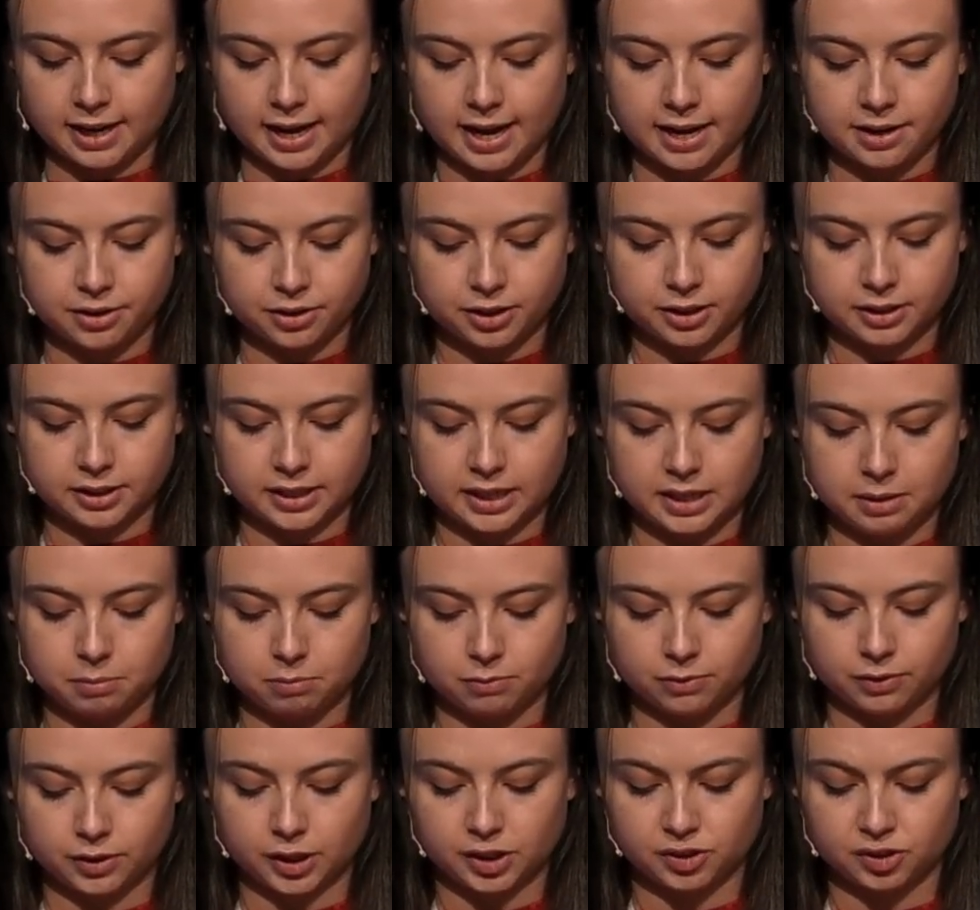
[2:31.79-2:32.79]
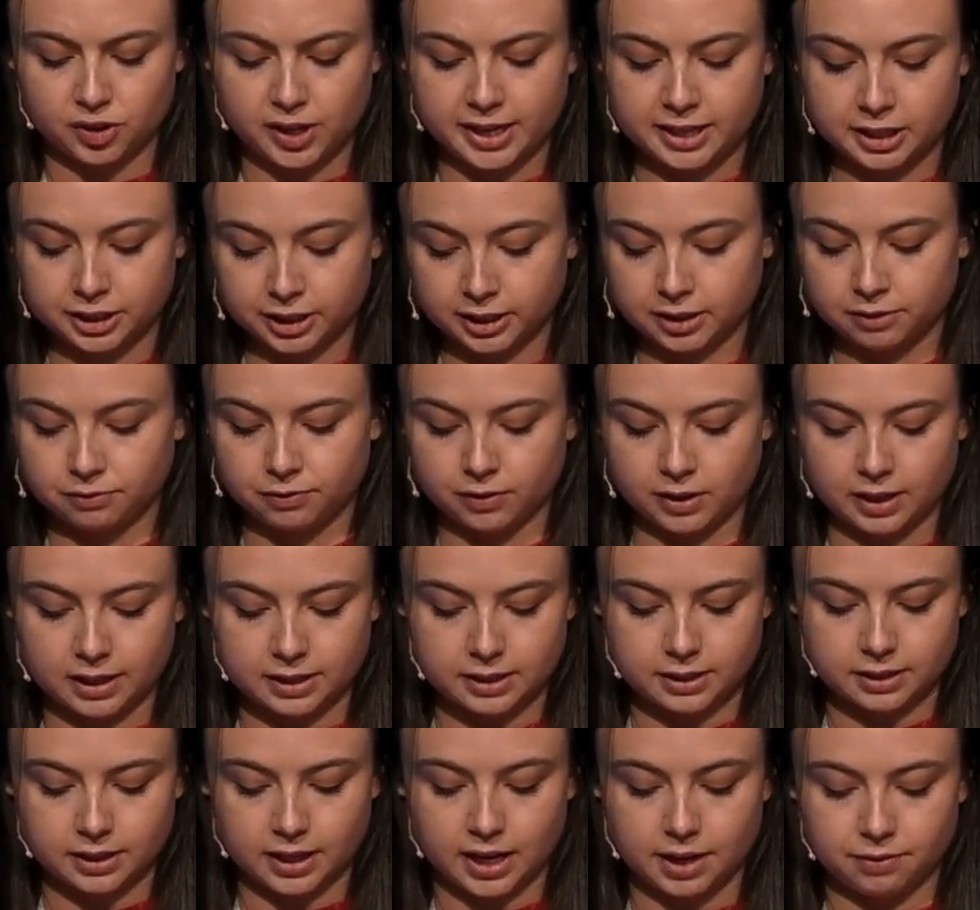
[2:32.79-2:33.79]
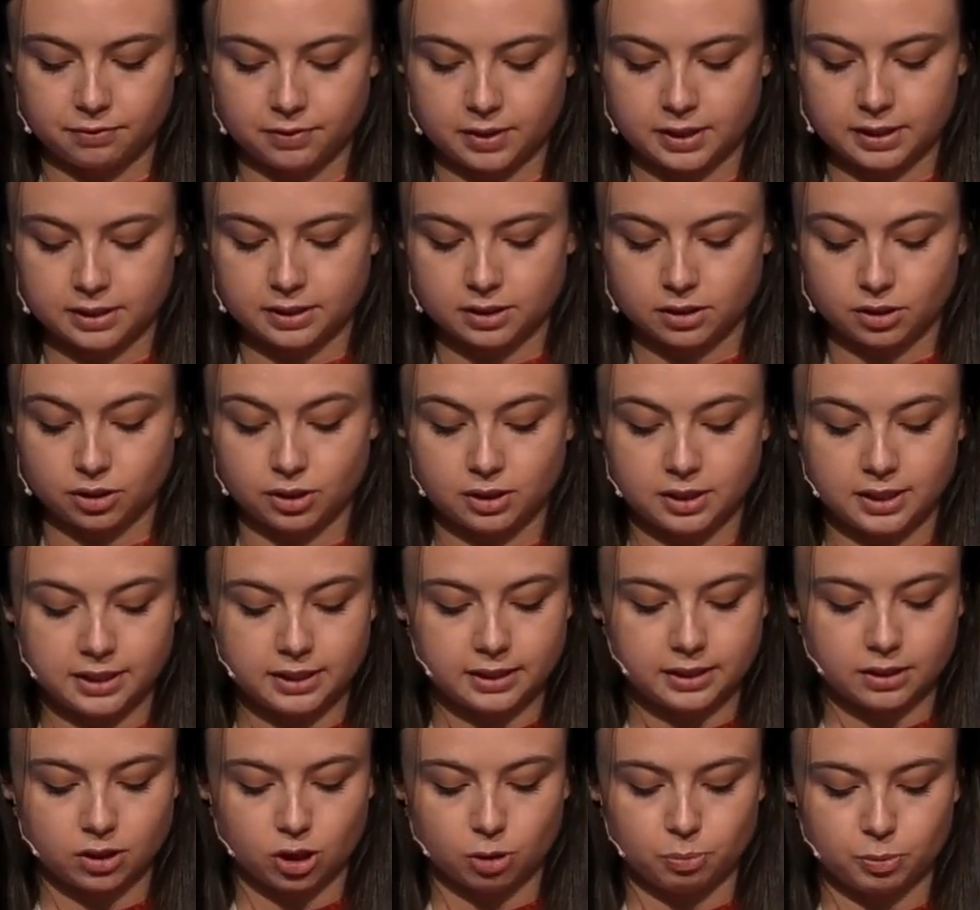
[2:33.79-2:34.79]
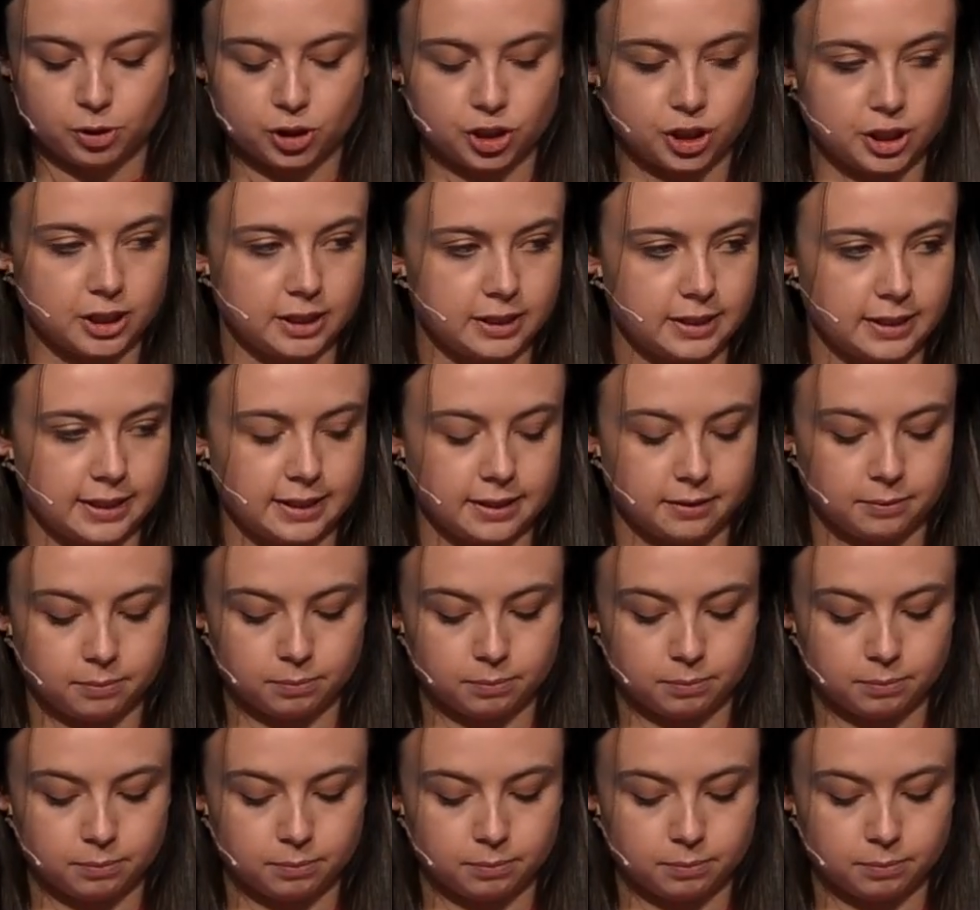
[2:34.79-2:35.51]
and her team for arranging for us to have this unique opportunity.